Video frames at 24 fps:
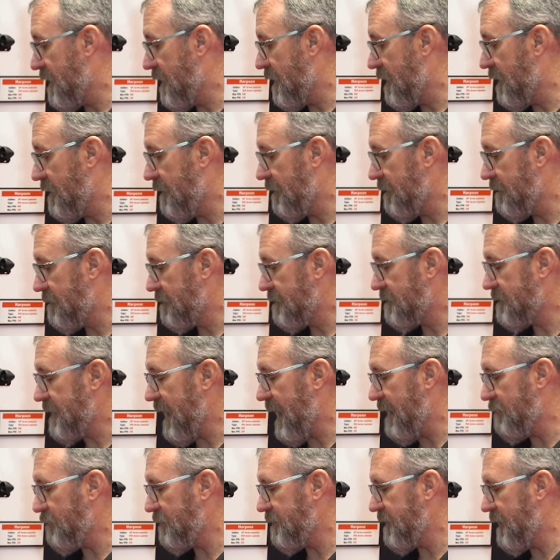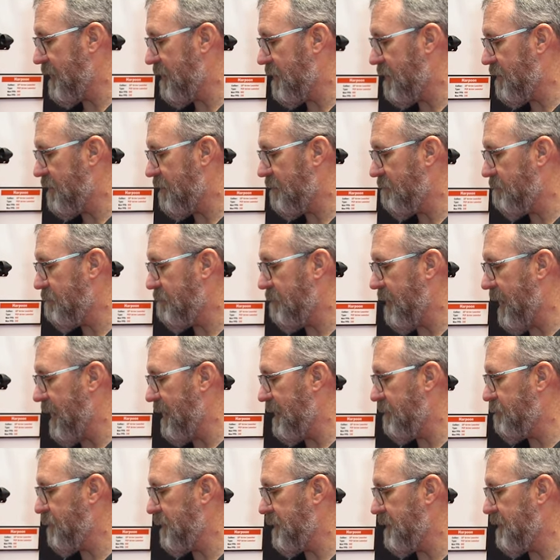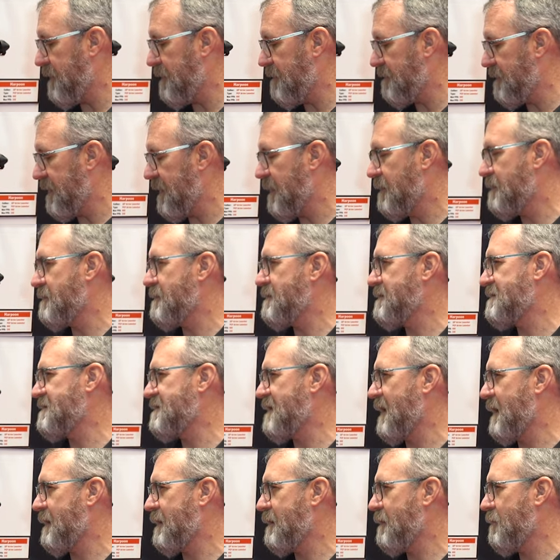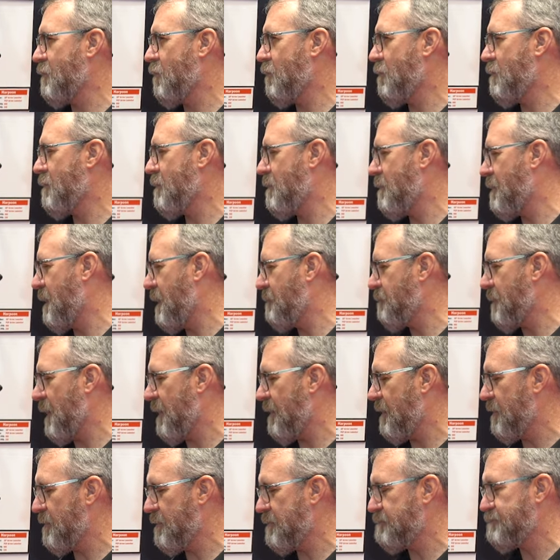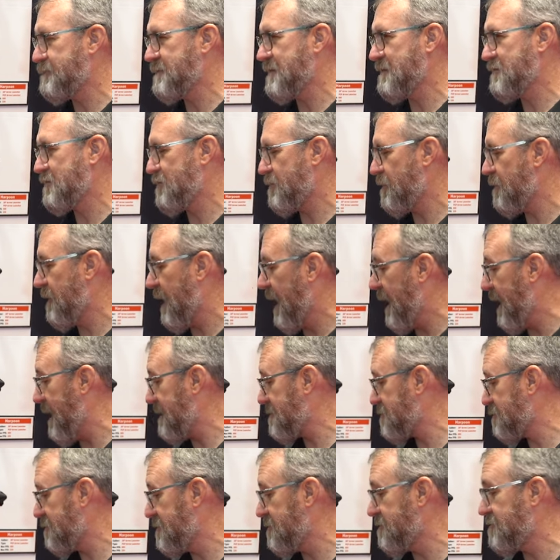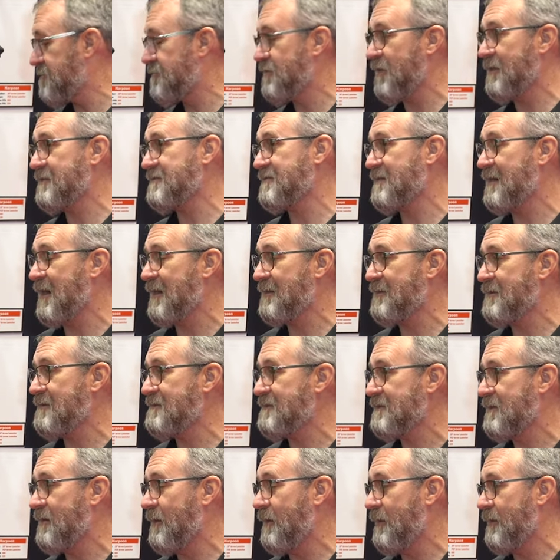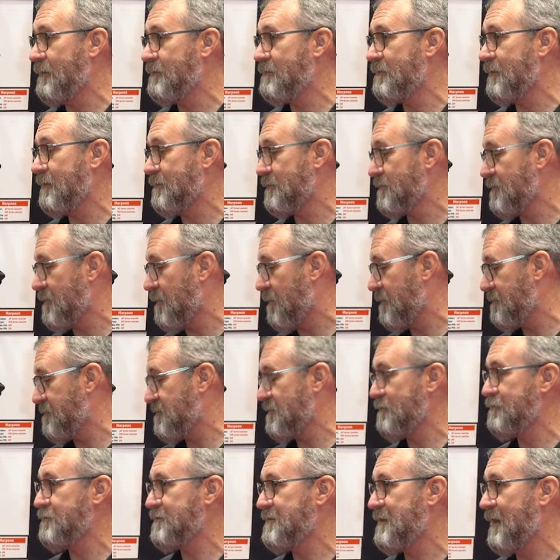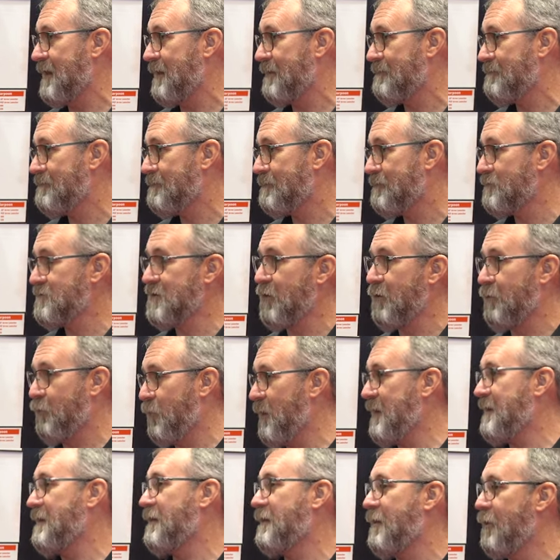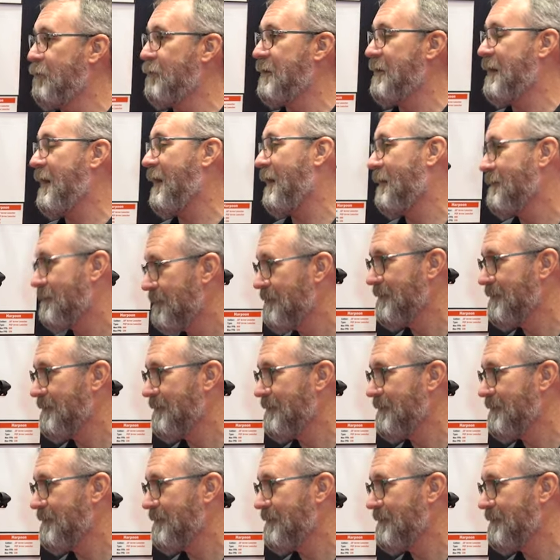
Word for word: uh, that one there may be the end of the second quarter. I'm not 100% sure. I actually just got this gun mm -hmm. on Tuesday. Oh, so nice. a week ago today.